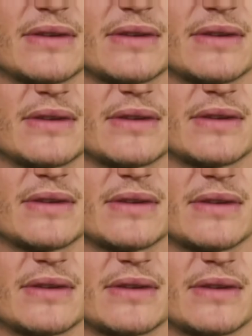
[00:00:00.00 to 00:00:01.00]

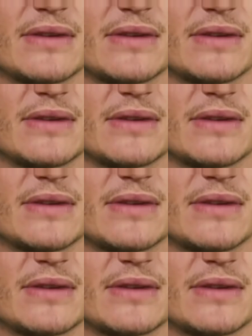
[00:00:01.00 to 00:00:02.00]

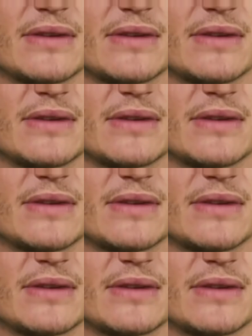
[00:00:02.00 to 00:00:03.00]

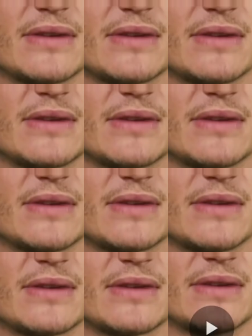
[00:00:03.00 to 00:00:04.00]

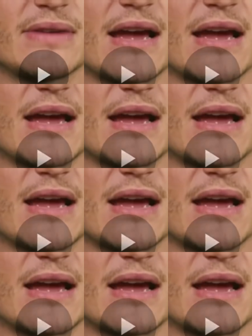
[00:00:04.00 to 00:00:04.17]
(silent)